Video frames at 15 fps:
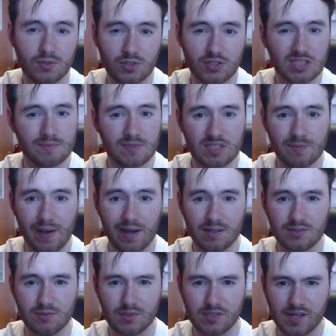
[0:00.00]
the custom
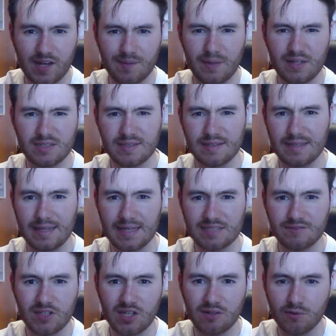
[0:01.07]
inspectors, which I kind of mentioned in the
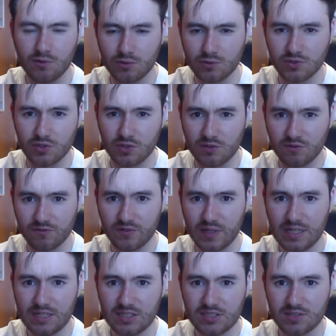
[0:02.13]
last video, are all done and
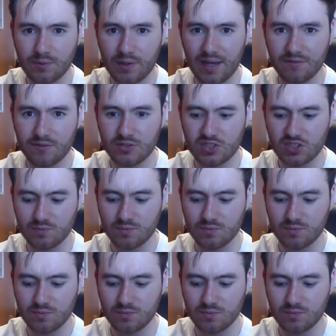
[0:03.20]
finished. So we have the